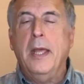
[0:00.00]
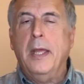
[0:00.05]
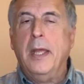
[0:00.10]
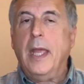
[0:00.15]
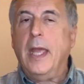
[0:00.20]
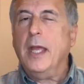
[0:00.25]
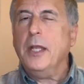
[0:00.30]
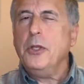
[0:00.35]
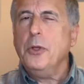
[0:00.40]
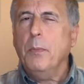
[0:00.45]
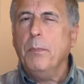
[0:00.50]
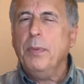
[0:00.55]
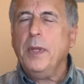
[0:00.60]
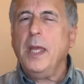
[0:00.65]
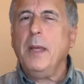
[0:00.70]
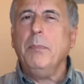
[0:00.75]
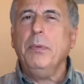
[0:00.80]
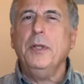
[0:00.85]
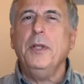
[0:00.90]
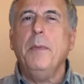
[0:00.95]
and you'll be
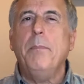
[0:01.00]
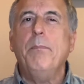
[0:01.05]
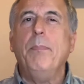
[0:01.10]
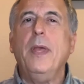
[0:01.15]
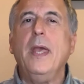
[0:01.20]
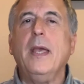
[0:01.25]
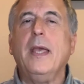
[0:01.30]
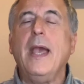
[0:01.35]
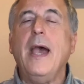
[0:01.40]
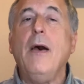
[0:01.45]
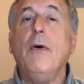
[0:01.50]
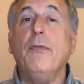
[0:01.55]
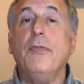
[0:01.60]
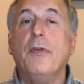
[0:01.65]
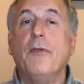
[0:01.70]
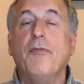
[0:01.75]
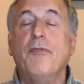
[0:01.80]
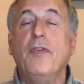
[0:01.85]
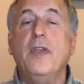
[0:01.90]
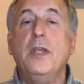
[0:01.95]
able to pick out
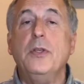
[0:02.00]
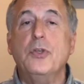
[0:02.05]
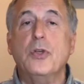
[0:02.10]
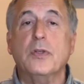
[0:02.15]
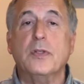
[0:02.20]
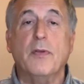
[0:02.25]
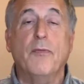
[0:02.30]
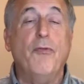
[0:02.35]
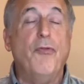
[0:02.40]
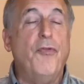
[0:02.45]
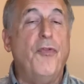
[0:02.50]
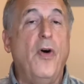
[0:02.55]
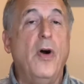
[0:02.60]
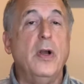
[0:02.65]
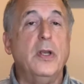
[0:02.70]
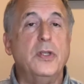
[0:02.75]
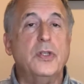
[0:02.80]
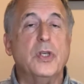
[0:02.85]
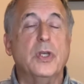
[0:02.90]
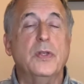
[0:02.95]
the features and
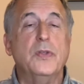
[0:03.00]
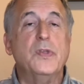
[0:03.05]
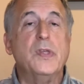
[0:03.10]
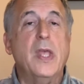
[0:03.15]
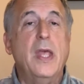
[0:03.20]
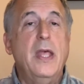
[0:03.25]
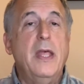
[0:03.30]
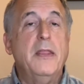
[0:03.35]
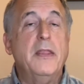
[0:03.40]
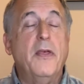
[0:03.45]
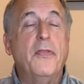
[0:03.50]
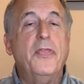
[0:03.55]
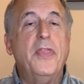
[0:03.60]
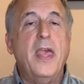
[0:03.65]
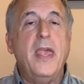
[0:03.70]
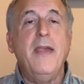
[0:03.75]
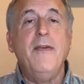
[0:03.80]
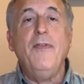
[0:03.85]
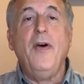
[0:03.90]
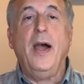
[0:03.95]
functions that
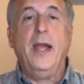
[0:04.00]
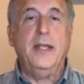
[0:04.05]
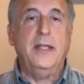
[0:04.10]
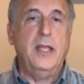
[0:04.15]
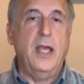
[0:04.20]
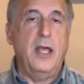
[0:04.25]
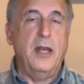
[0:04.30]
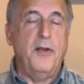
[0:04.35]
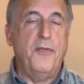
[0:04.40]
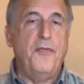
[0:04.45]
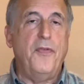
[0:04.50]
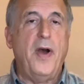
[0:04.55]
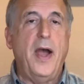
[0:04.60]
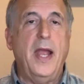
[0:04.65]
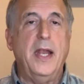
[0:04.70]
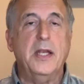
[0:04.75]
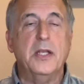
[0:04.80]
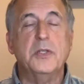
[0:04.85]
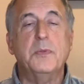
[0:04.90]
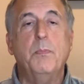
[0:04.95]
they've
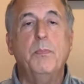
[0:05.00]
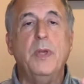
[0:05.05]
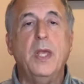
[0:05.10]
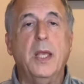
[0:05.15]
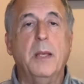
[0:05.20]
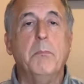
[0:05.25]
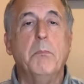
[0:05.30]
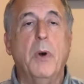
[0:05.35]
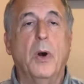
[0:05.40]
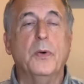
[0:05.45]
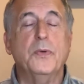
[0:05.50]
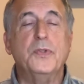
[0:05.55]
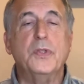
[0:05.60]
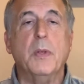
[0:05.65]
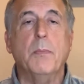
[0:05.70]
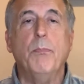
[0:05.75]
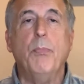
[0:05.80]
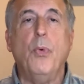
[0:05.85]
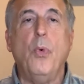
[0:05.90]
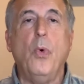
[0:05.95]
identified as being most
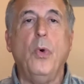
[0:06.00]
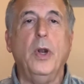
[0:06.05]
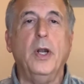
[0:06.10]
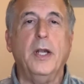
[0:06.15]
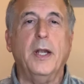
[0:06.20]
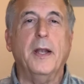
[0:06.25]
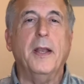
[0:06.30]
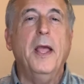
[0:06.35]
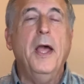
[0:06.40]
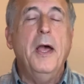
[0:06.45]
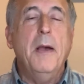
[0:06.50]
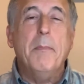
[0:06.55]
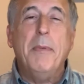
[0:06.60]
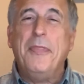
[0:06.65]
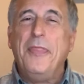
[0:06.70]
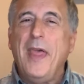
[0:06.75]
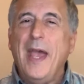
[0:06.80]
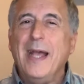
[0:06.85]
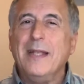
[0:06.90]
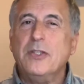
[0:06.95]
important. But
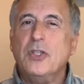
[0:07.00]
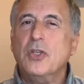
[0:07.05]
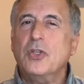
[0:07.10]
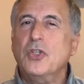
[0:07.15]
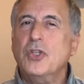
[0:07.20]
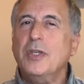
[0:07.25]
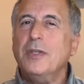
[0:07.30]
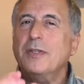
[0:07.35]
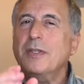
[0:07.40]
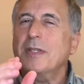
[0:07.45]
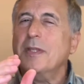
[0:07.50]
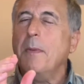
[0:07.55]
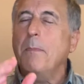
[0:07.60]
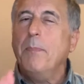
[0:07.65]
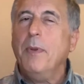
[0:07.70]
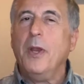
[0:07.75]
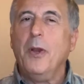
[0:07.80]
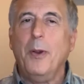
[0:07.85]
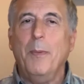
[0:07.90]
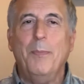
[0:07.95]
that's just the
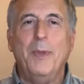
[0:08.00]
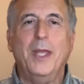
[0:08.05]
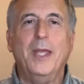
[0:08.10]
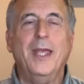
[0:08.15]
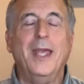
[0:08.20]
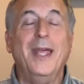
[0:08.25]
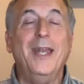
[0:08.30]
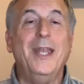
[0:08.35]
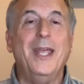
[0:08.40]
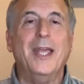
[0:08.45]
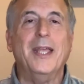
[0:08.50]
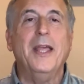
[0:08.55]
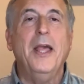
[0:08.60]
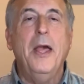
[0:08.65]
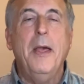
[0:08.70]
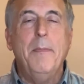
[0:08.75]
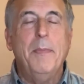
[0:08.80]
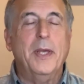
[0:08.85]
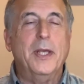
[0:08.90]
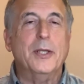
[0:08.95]
bare beginning,
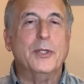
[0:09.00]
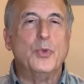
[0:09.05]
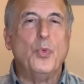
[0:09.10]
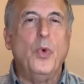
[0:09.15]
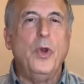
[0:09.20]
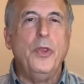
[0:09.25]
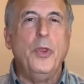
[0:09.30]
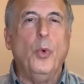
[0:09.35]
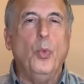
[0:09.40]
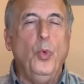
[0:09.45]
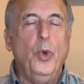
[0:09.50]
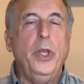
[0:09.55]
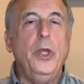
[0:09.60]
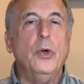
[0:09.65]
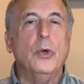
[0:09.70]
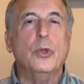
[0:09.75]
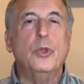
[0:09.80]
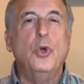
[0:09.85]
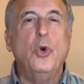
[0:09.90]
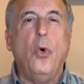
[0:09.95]
because where the
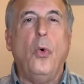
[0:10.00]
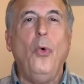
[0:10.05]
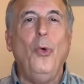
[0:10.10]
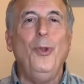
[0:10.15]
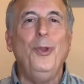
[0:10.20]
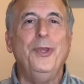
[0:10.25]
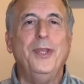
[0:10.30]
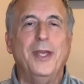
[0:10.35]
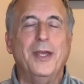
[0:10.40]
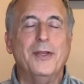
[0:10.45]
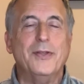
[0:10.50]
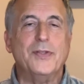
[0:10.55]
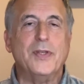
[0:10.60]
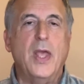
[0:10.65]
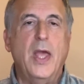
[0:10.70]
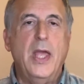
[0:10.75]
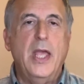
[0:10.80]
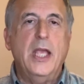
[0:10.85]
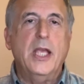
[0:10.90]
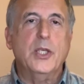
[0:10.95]
real gold is
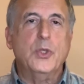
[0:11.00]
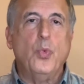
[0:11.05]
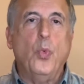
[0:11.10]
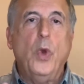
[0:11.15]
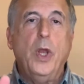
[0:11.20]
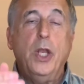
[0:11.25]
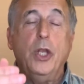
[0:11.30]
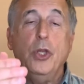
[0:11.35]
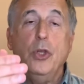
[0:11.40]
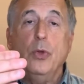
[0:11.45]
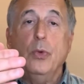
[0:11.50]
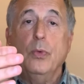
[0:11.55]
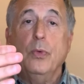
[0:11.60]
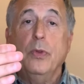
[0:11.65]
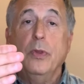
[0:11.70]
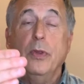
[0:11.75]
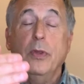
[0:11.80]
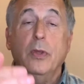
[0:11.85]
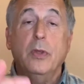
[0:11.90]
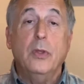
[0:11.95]
when
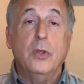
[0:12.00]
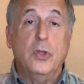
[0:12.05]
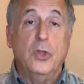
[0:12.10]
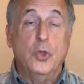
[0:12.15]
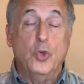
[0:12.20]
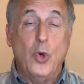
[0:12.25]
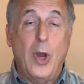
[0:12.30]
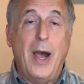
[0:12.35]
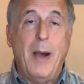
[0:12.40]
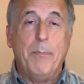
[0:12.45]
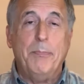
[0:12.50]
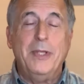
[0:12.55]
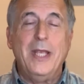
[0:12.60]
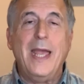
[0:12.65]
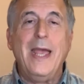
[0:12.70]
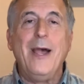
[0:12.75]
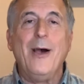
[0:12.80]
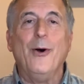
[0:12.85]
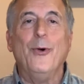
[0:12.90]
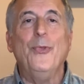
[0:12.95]
you drop
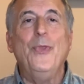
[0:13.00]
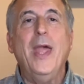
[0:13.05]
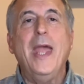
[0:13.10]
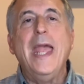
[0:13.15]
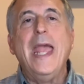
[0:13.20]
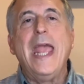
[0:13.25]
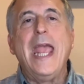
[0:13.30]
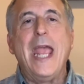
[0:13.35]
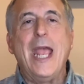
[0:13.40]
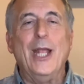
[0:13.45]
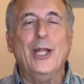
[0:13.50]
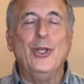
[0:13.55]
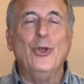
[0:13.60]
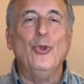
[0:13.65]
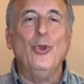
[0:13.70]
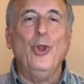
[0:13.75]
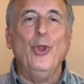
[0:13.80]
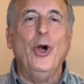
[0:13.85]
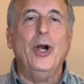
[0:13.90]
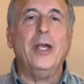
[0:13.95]
down and you
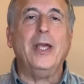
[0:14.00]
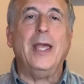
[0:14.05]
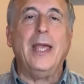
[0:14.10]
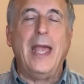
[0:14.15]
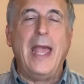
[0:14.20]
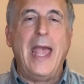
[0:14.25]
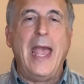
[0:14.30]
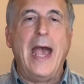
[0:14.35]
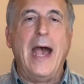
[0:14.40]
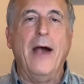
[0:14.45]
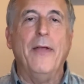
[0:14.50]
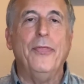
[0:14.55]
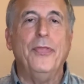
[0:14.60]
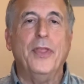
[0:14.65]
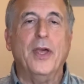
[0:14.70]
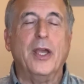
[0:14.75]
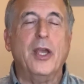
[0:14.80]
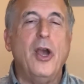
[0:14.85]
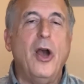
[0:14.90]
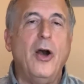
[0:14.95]
look at
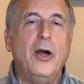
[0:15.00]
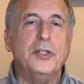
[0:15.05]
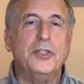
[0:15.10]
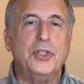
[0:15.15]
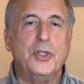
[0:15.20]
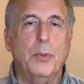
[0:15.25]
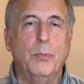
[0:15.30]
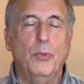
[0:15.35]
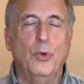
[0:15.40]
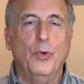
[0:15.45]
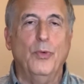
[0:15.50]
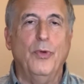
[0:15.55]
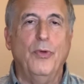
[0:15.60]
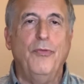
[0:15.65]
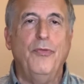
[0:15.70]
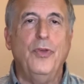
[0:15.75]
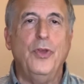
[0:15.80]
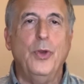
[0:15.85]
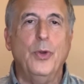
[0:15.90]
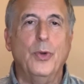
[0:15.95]
the customer
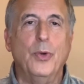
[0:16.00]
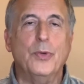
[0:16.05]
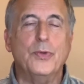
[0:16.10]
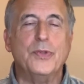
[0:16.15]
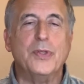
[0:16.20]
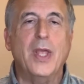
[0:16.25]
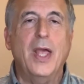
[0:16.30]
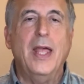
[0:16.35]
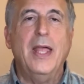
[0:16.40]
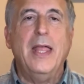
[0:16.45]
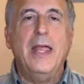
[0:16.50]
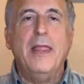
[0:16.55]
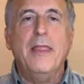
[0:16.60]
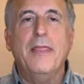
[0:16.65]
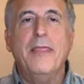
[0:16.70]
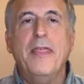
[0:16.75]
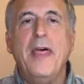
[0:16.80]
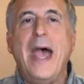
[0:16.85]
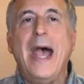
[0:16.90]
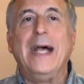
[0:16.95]
reviews.
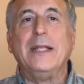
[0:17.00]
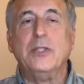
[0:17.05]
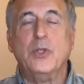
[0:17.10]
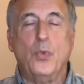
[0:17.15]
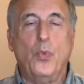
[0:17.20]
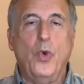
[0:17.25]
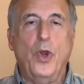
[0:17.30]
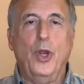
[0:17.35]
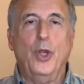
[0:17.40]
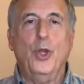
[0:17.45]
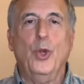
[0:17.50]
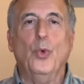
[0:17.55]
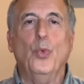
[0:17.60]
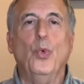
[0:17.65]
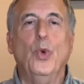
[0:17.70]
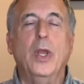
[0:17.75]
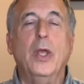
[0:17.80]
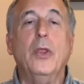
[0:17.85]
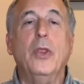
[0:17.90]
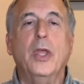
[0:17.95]
That's where you're
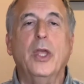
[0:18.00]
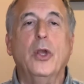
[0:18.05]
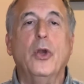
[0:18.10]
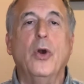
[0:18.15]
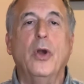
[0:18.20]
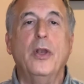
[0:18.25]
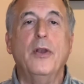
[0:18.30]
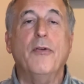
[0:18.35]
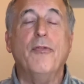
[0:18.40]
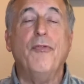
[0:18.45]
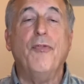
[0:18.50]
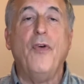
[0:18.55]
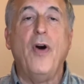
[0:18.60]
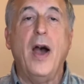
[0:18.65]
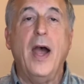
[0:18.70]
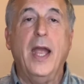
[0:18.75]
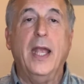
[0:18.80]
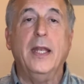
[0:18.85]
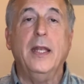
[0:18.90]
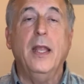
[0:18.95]
really going to
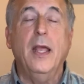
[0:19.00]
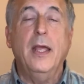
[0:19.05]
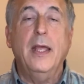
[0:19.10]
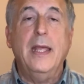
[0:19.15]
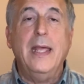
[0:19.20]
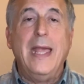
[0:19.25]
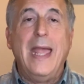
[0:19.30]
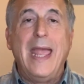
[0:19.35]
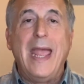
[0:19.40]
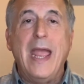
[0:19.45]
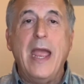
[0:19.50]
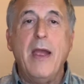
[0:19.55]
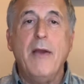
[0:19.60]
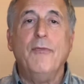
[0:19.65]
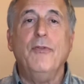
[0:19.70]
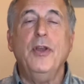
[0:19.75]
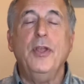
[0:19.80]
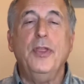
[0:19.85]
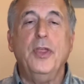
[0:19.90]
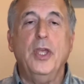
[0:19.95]
find
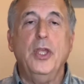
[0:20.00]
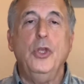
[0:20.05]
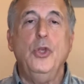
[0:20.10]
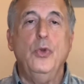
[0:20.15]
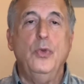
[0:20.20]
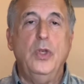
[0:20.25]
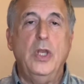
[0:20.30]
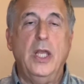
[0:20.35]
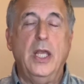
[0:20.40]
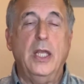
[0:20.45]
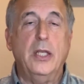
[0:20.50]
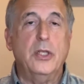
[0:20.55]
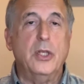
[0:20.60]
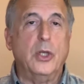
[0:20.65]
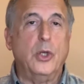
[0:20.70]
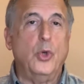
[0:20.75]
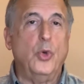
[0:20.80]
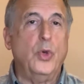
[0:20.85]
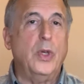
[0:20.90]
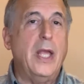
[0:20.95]
everything you need to
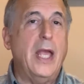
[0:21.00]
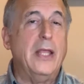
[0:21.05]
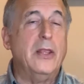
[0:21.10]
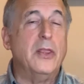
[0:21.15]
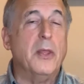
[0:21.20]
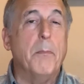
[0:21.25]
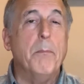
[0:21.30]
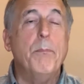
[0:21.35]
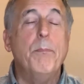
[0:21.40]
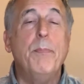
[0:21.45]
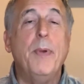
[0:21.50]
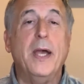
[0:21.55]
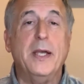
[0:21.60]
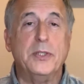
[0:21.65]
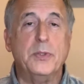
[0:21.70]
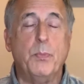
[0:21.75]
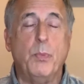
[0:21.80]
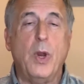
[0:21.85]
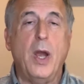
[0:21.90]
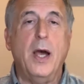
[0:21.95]
create the
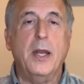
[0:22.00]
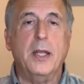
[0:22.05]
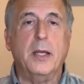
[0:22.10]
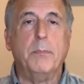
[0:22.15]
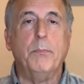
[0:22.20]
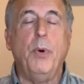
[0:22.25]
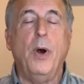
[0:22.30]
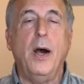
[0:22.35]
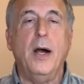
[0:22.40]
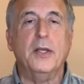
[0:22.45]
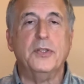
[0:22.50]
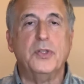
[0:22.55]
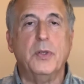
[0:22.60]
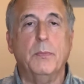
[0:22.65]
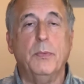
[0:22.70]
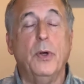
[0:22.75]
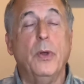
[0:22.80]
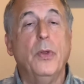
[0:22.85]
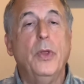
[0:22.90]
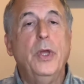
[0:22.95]
best product
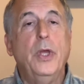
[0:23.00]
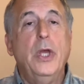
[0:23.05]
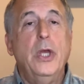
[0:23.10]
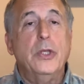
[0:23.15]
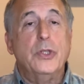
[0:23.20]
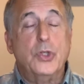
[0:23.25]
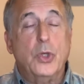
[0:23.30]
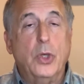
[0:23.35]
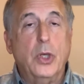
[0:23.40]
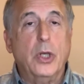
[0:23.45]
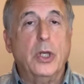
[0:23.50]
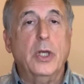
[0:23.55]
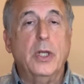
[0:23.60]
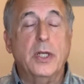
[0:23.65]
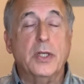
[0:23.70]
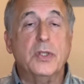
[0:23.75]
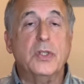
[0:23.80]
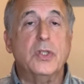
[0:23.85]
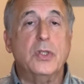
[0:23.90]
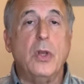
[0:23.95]
possible. So you're going
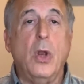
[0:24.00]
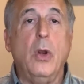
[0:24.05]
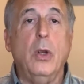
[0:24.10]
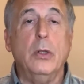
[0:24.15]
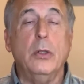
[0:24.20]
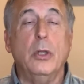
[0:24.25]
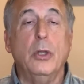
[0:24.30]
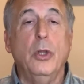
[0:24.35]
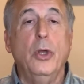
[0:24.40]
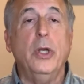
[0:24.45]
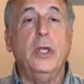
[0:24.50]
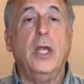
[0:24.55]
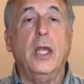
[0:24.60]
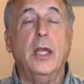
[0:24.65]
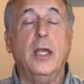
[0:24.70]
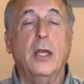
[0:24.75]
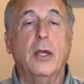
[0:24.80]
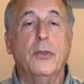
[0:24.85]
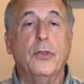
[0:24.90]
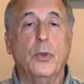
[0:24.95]
to start
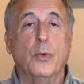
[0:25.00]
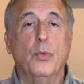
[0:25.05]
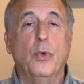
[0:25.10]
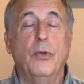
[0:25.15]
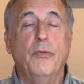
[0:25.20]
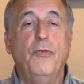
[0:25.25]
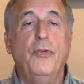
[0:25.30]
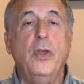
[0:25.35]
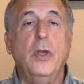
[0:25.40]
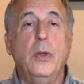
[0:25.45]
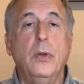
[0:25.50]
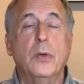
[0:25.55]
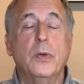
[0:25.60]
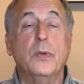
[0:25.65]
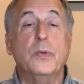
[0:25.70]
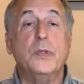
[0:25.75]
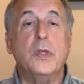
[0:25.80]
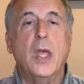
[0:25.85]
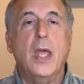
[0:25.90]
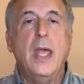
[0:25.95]
looking at the
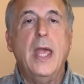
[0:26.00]
reviews,